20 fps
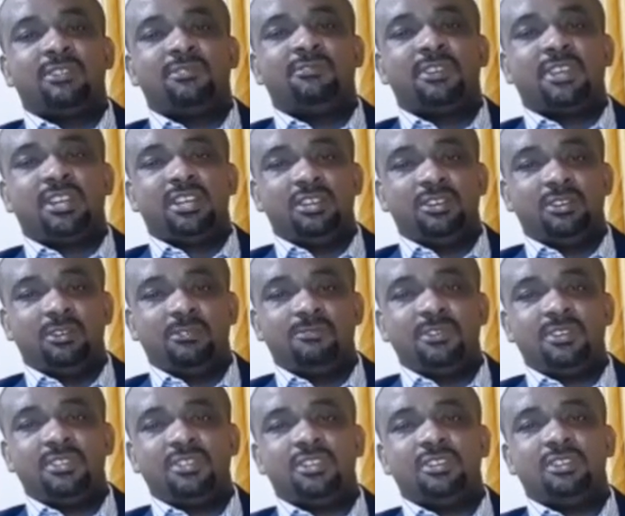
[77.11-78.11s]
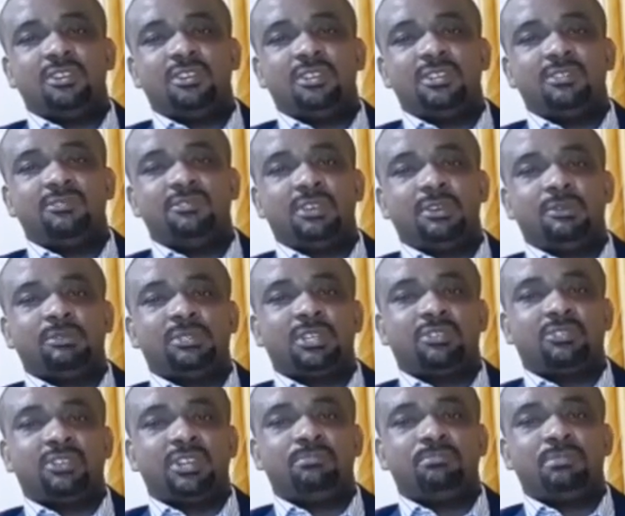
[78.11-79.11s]
I fell in love with the law, developed a
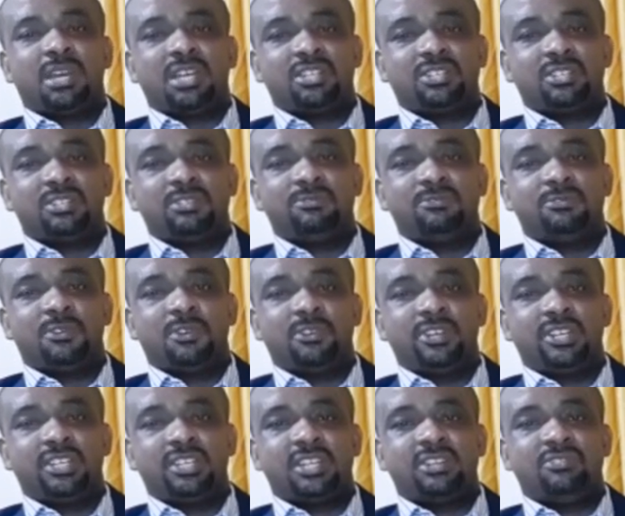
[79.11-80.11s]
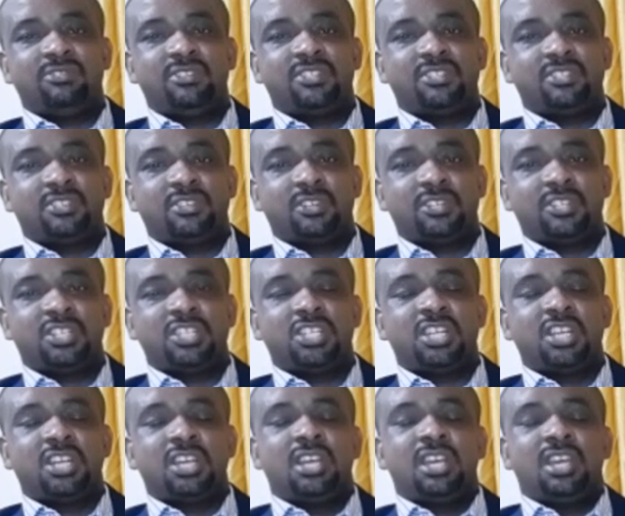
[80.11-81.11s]
great passion for it and research,
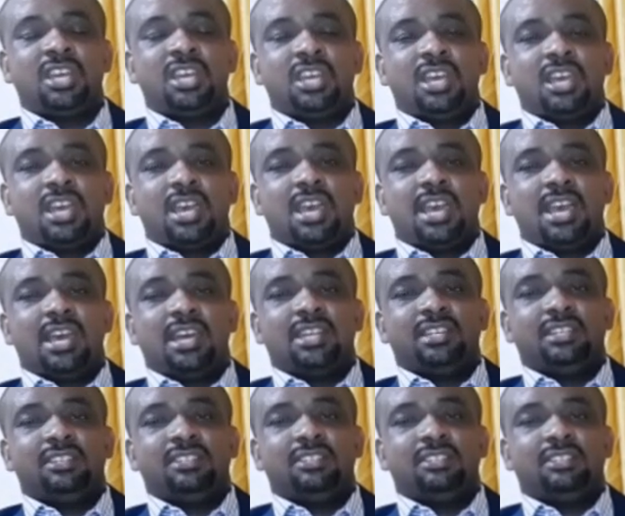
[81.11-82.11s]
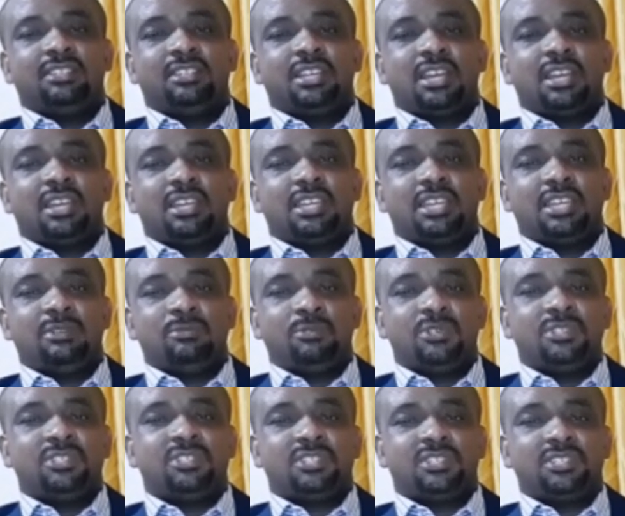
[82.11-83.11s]
and it
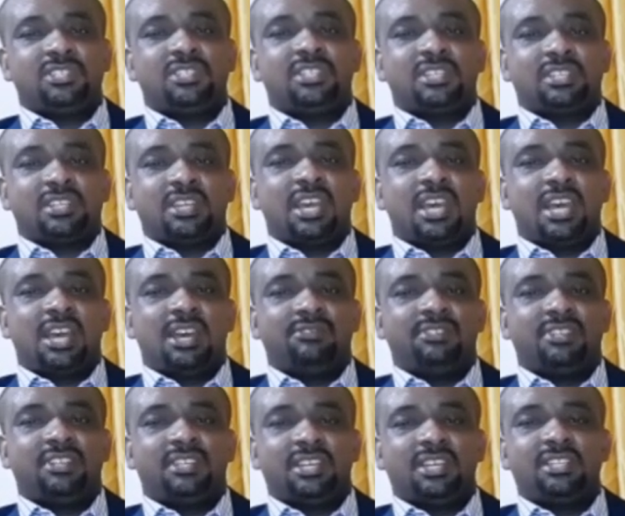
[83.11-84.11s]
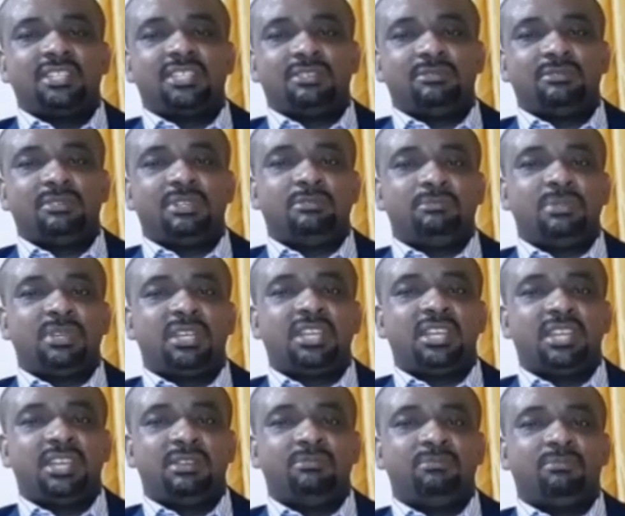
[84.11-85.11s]
was just after that it
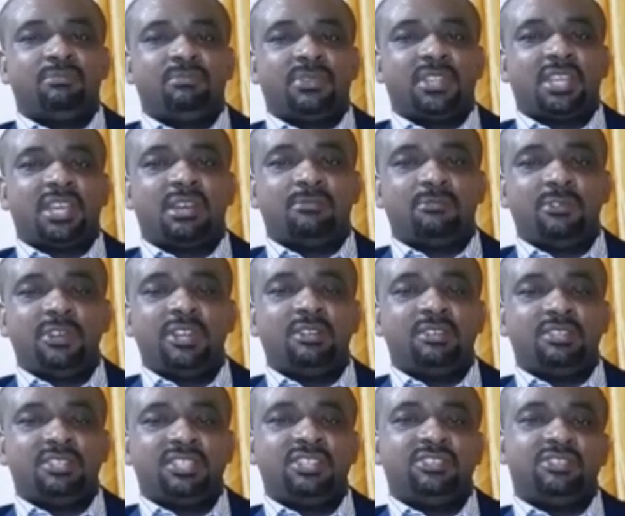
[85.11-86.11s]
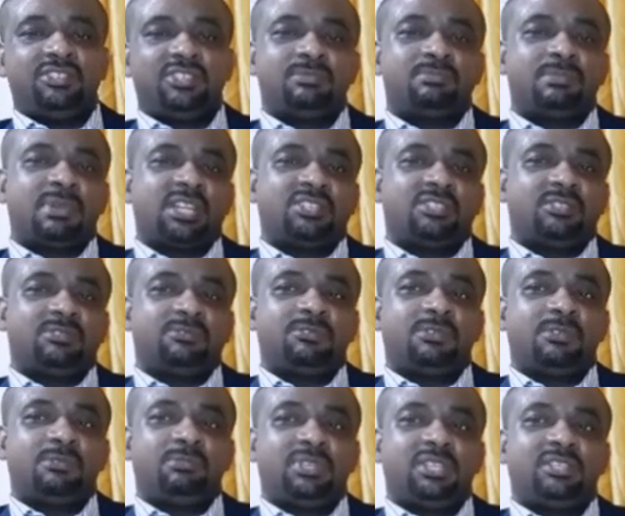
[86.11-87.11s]
became a real serious passion
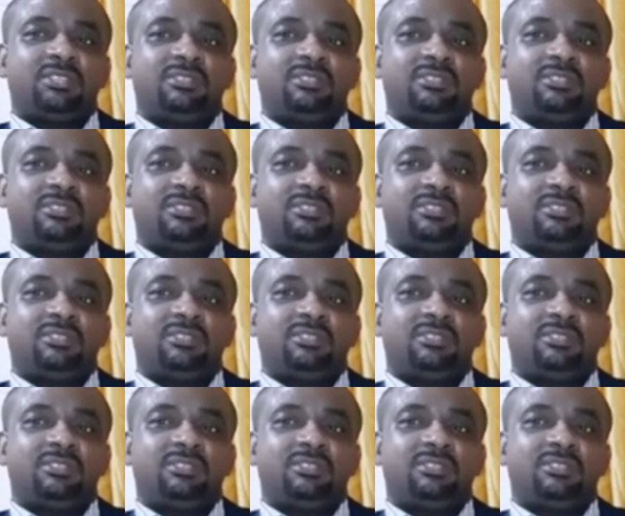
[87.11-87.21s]
for me.